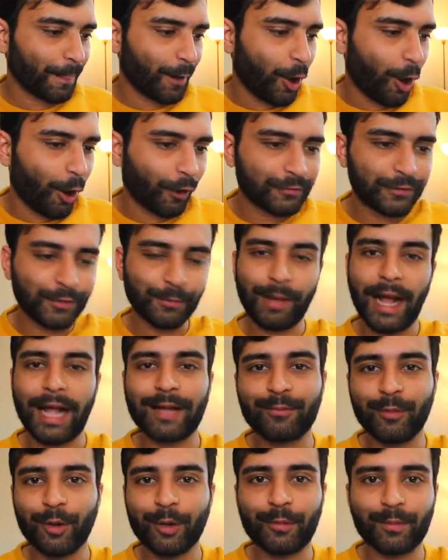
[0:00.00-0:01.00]
of the
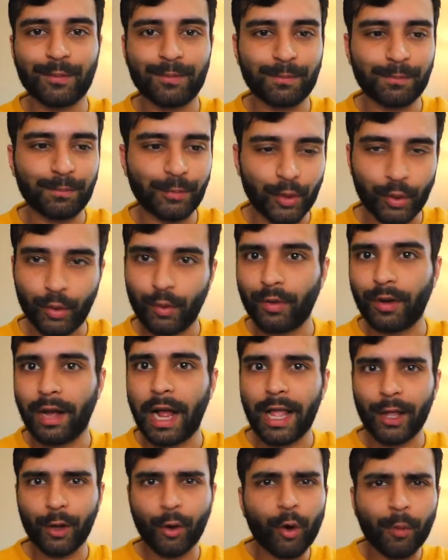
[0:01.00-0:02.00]
MacBook Pro.
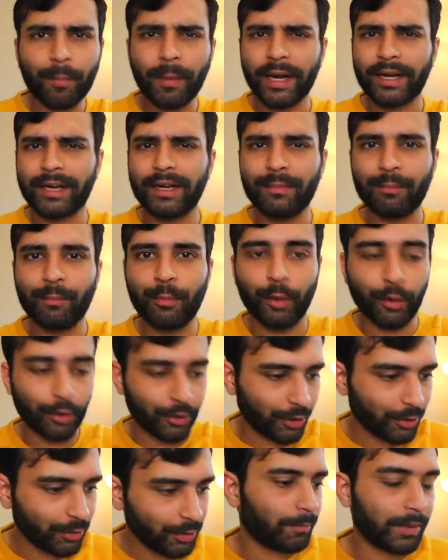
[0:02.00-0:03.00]
I hope I didn't bore
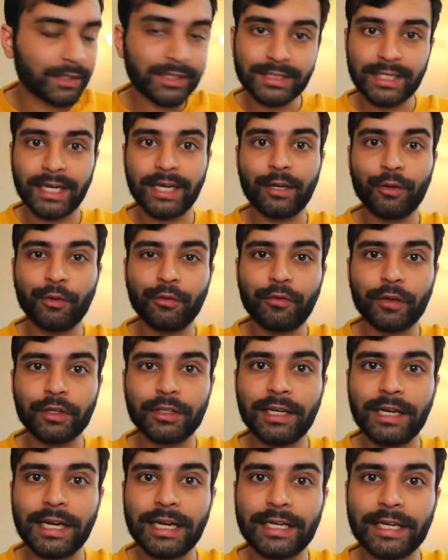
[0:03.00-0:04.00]
you, but stay tuned for
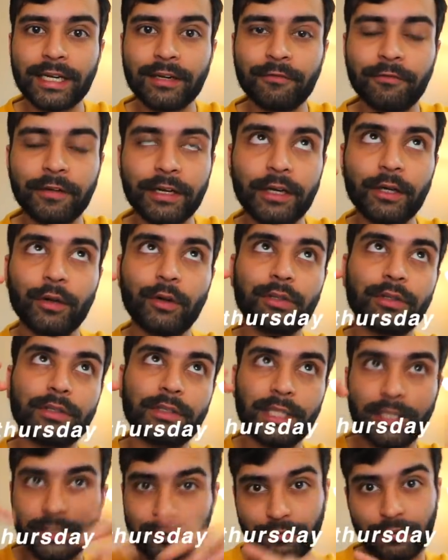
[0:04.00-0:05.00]
the LinkedIn video
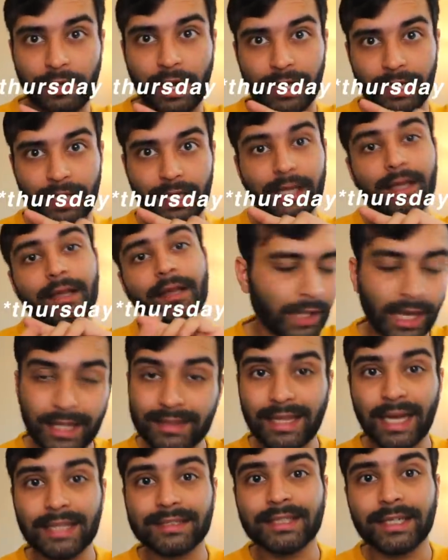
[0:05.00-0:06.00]
this Friday.
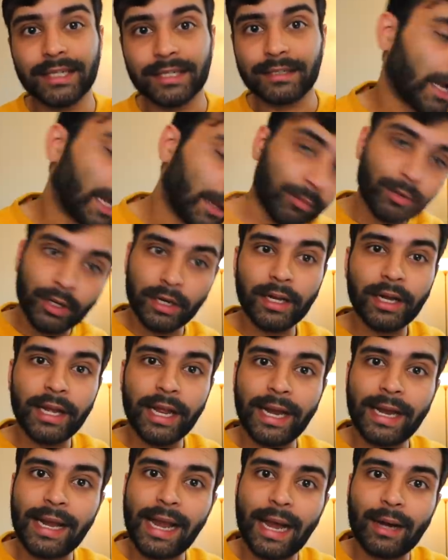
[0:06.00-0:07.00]
And that's it. I'm gonna
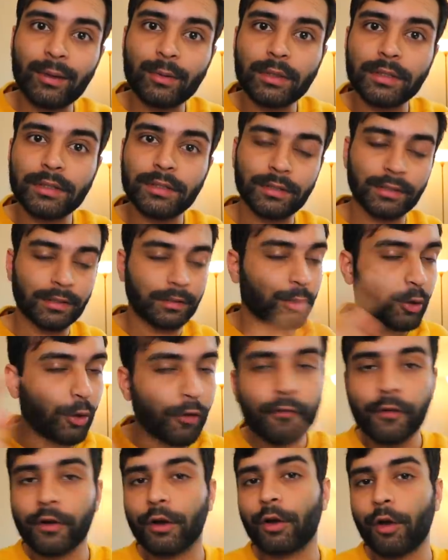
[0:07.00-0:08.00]
head out go
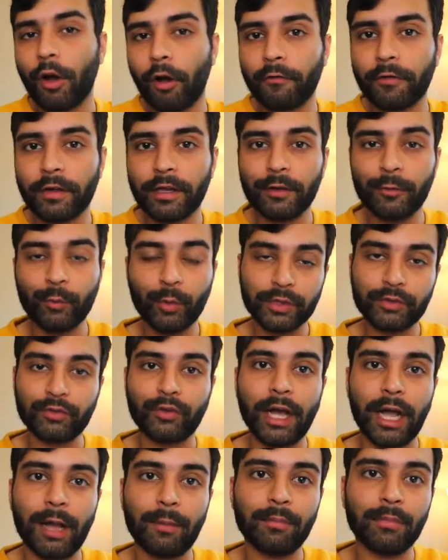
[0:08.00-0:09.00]
for a coffee with
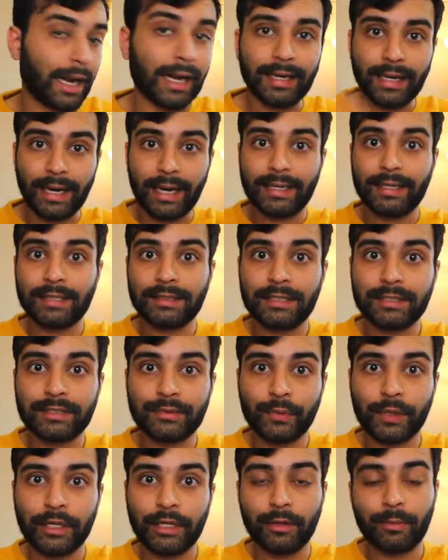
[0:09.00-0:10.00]
Ram and edit this
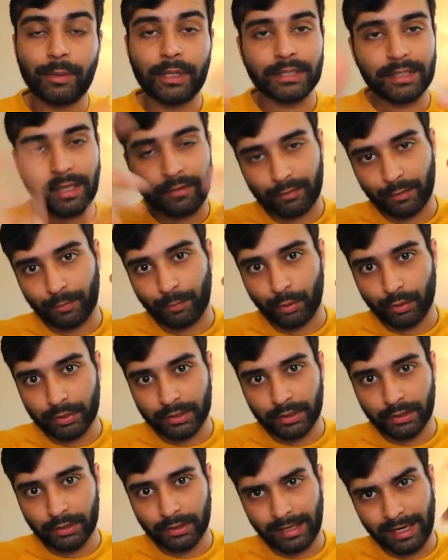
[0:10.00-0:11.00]
video because I have to
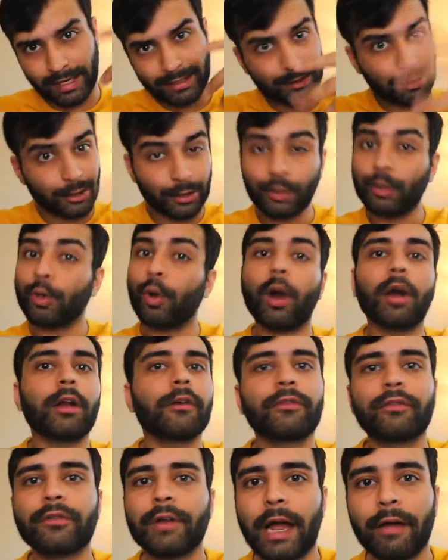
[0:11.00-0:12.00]
post it tonight. Lot
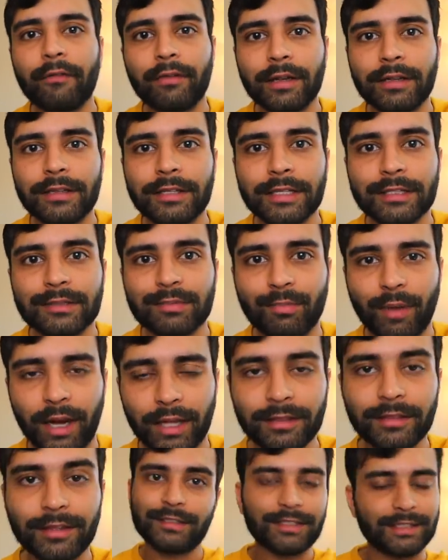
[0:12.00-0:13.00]
of travel this
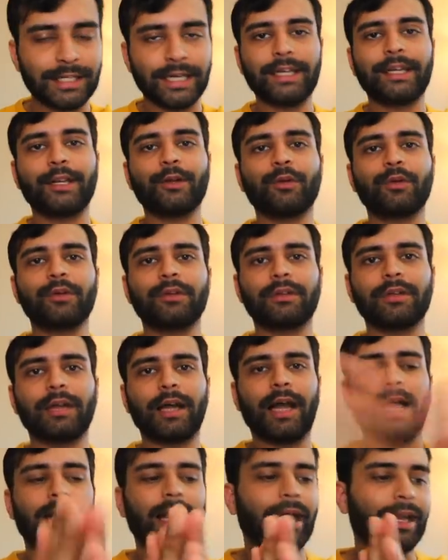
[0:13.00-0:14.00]
month. Stay tuned
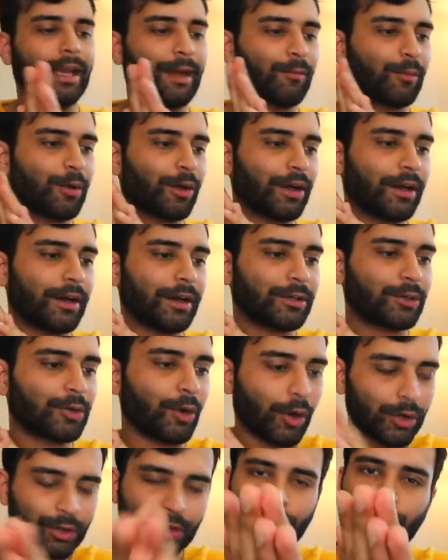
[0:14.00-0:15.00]
and I'm gonna
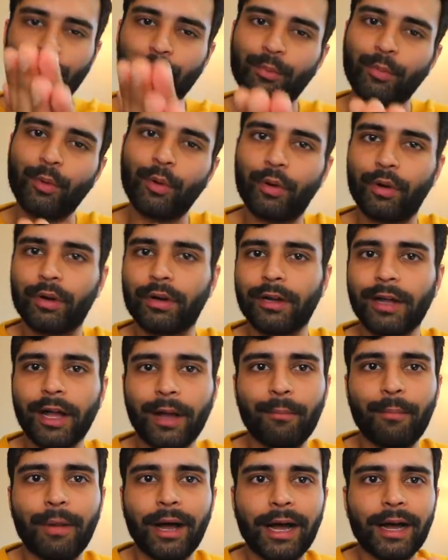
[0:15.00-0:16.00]
talk to you more
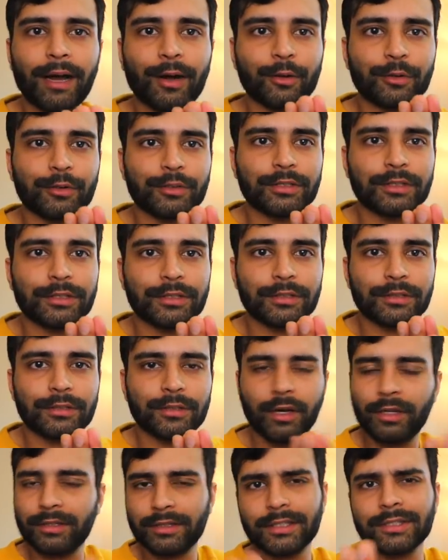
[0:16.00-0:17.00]
about
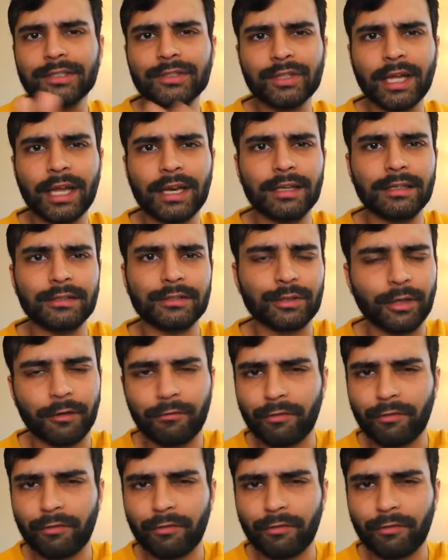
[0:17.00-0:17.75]
on this channel. So